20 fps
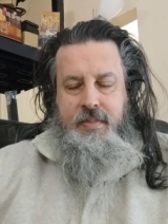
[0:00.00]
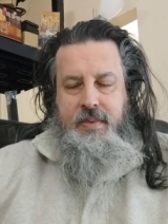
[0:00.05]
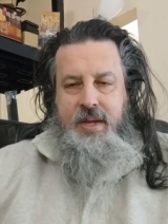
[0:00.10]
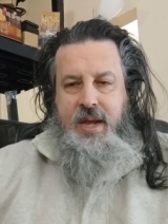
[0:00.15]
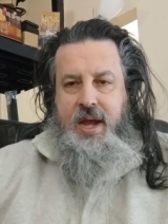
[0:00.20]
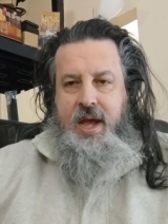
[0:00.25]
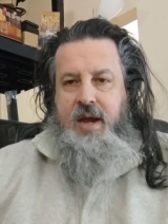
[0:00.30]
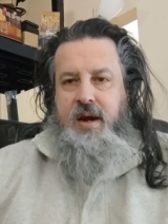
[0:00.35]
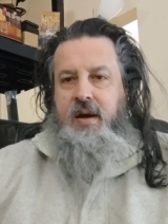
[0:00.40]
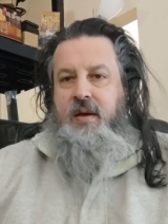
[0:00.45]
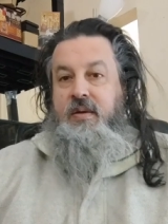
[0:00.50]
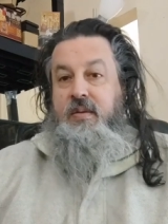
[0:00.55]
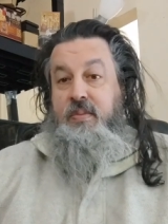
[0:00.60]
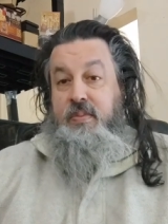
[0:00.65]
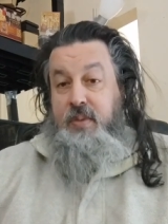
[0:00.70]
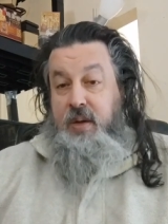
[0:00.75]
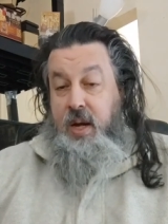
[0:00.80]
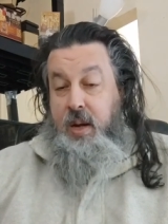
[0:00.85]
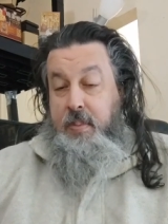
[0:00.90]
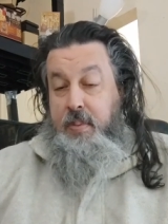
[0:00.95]
Tanner
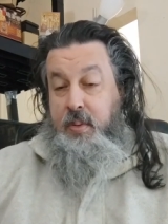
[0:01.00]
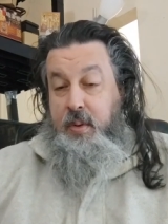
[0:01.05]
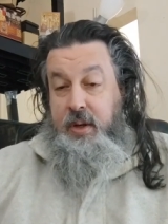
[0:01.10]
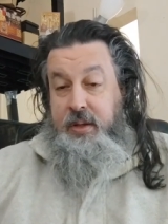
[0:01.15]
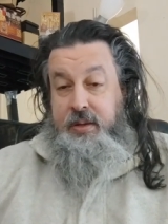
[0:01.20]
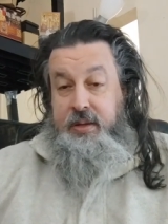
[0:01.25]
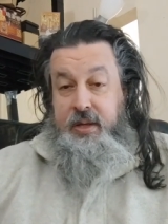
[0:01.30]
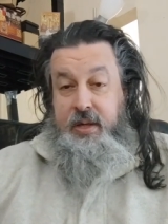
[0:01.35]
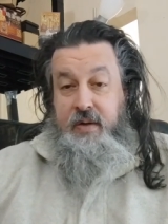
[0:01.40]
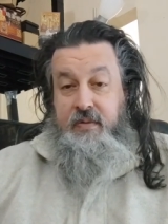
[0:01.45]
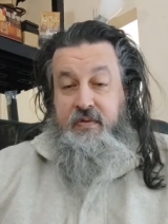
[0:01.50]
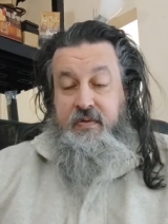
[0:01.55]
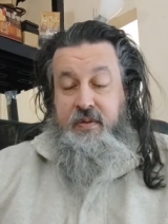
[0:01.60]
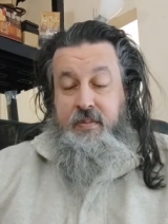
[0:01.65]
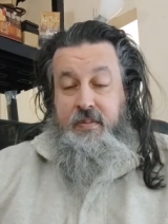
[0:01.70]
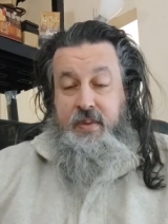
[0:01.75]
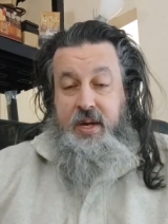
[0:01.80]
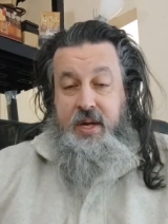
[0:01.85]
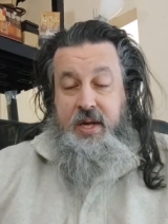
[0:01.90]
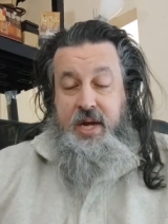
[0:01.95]
uh, pointed out
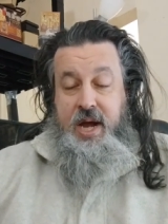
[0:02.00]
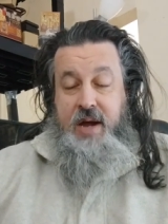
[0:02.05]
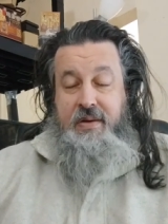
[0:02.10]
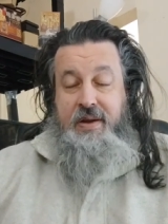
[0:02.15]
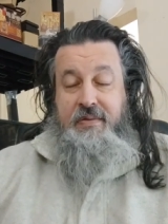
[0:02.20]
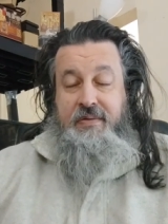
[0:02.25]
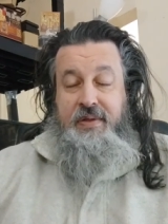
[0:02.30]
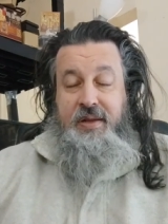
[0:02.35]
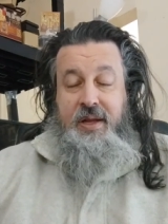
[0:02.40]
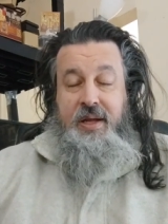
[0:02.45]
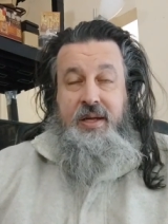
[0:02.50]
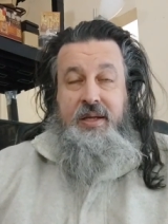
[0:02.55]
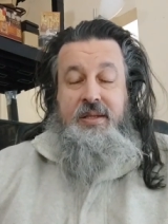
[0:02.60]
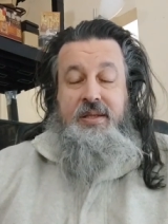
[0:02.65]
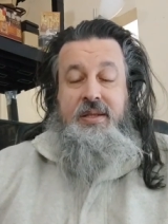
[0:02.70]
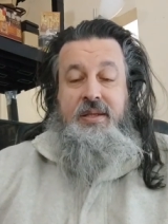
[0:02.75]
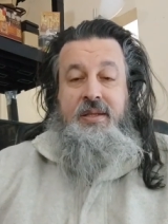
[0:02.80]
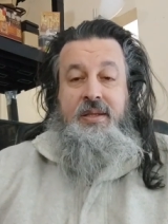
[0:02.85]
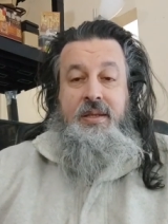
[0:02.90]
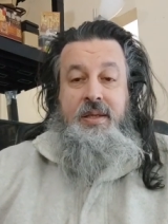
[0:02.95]
from uh, YAWI
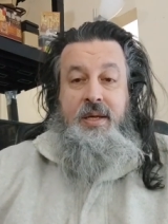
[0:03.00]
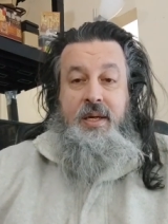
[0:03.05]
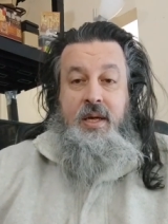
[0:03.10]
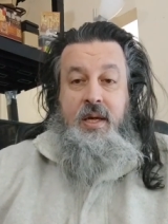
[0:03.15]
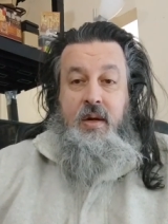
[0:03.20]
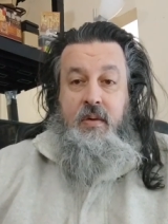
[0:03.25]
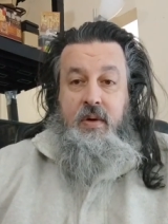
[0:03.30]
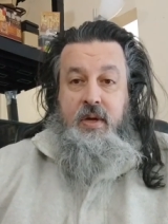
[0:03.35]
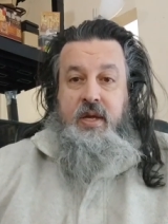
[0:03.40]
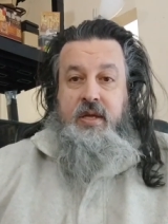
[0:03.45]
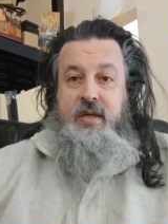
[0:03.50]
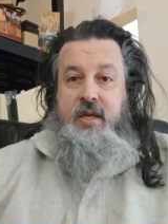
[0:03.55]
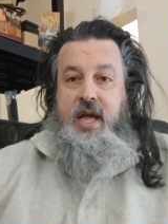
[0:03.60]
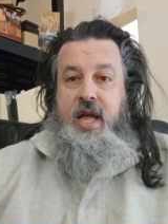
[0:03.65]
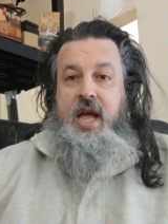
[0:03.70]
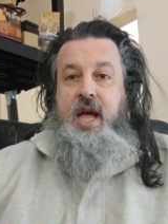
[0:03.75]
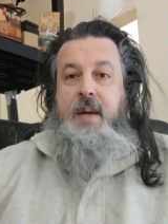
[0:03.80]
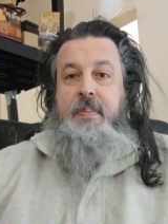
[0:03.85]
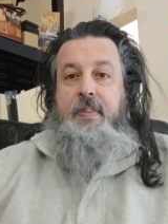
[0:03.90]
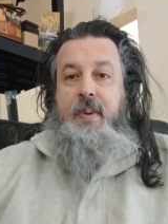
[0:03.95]
Vlogs, when you
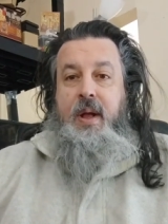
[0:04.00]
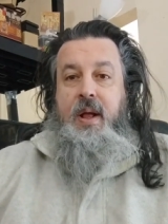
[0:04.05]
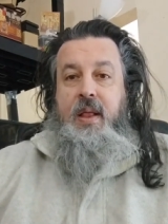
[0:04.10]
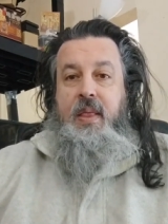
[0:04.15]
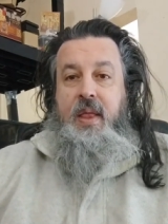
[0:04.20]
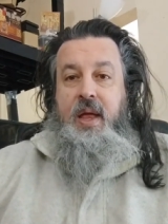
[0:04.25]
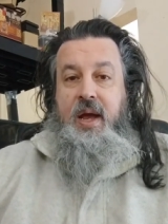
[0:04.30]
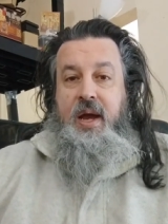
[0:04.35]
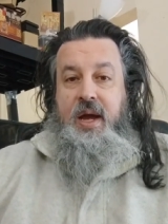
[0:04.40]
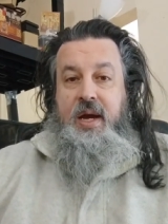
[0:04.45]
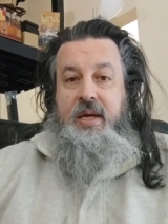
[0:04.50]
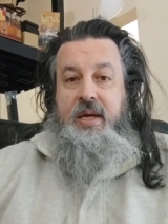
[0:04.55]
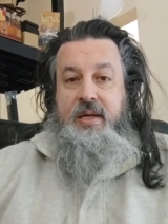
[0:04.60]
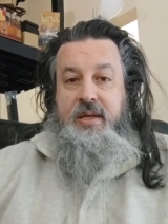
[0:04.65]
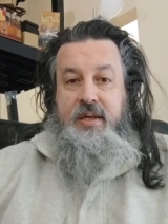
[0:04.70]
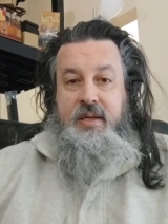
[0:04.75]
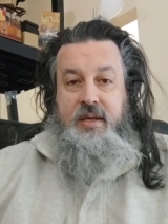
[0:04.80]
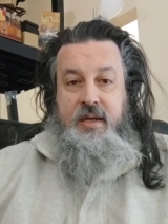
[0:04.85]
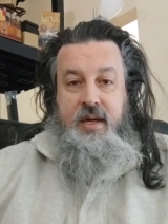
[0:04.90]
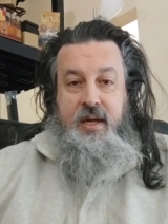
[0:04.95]
stay up all night,
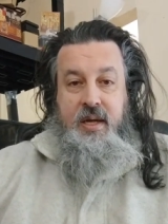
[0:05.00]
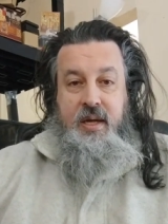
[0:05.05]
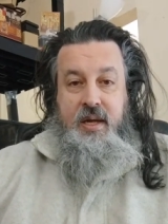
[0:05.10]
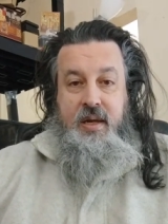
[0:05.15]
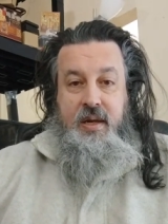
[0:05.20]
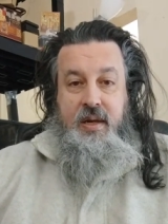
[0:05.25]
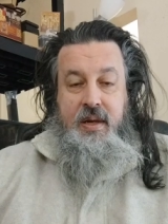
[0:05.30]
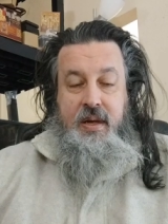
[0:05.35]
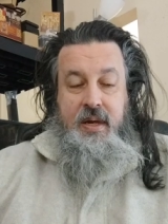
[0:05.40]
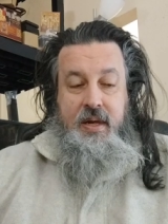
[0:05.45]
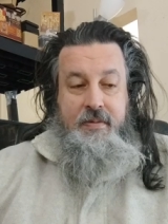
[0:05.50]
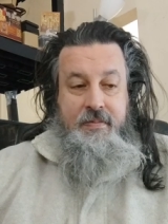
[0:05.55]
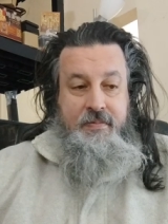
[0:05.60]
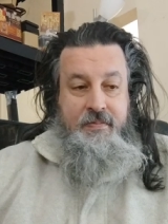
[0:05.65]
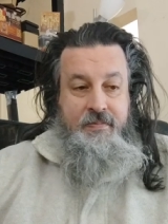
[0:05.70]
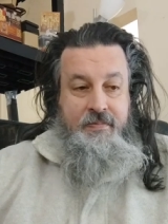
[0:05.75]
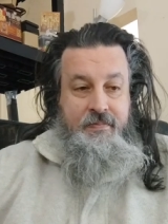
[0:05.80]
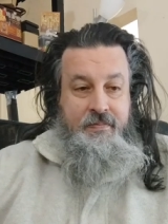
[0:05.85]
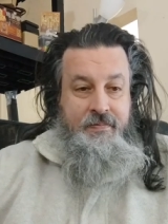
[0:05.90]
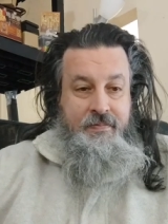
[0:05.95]
uh,
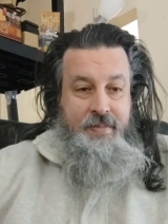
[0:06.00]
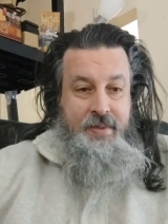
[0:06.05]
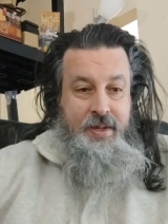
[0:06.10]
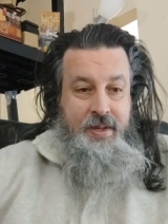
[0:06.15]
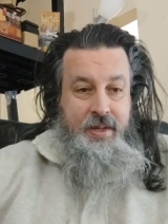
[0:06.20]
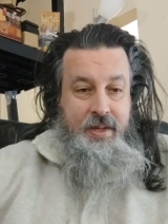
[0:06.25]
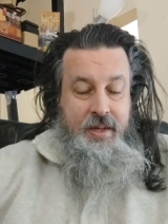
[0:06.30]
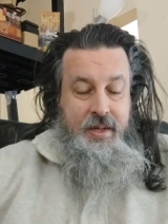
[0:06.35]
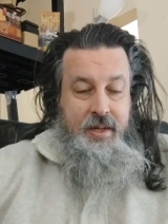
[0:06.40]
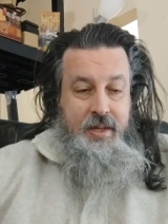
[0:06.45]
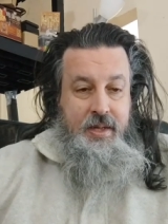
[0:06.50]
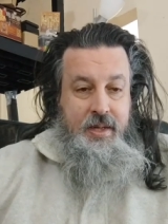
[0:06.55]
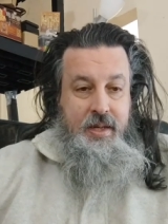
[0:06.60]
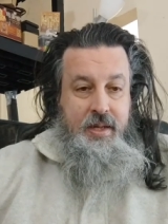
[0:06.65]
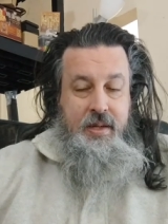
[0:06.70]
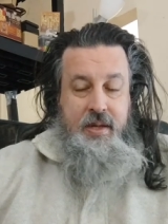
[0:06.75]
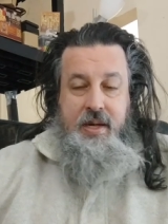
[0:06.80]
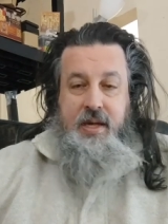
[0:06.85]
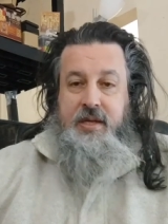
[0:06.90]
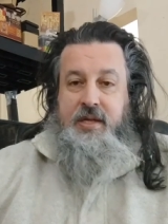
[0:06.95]

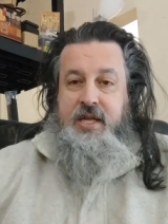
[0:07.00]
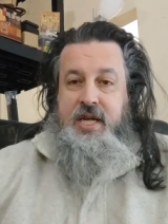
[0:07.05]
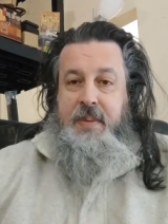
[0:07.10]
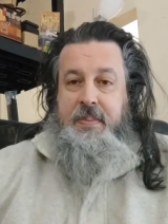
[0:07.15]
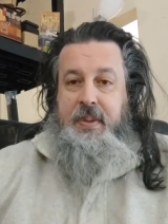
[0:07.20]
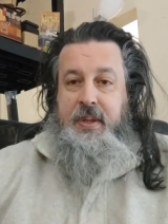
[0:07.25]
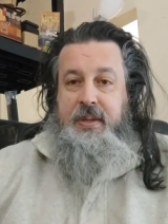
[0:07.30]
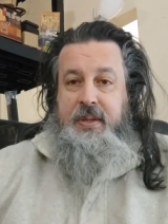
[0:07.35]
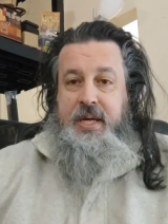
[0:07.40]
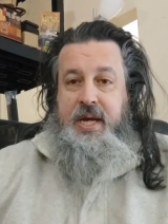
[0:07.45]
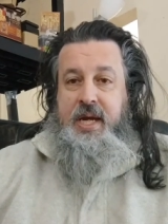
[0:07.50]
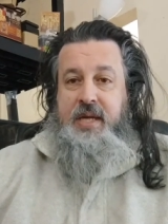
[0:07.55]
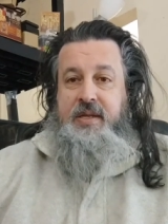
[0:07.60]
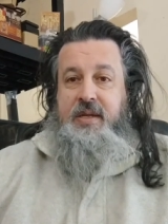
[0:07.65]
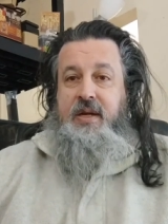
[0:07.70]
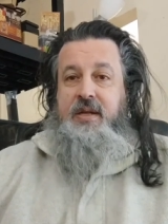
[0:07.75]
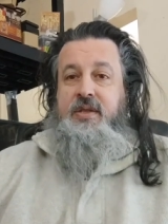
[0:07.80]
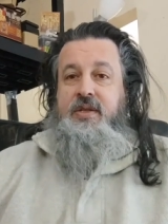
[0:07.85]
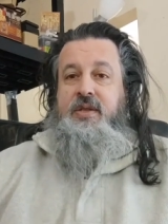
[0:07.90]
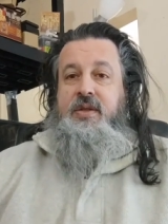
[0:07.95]
uh, the next couple of days
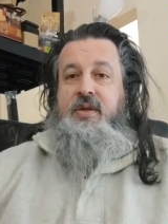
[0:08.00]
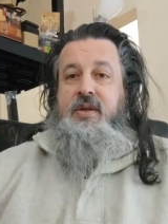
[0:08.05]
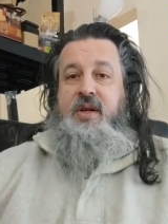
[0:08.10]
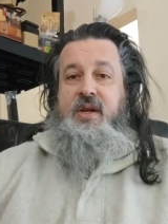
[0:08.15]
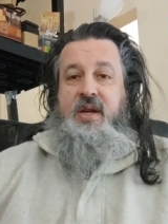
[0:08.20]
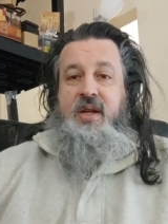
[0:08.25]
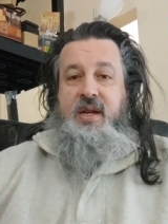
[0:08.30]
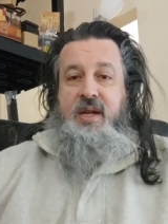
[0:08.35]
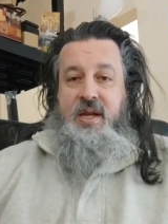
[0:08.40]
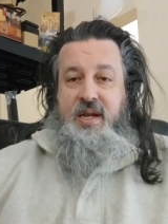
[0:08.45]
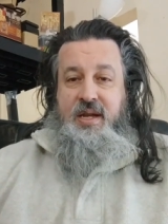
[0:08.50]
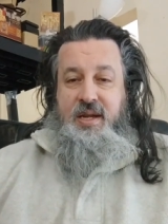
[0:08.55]
aren't so good.